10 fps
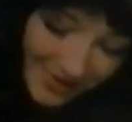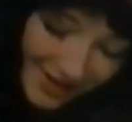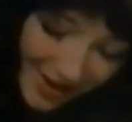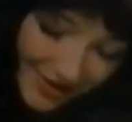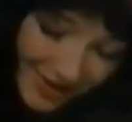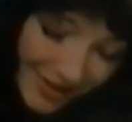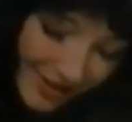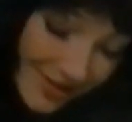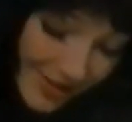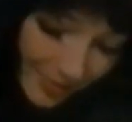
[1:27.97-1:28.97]
They're, I think
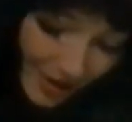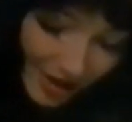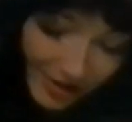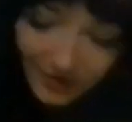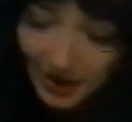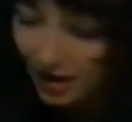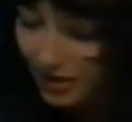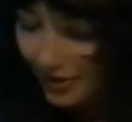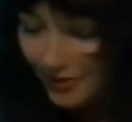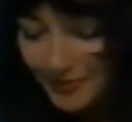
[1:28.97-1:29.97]
there's some kind of
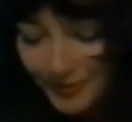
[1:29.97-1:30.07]
nylon.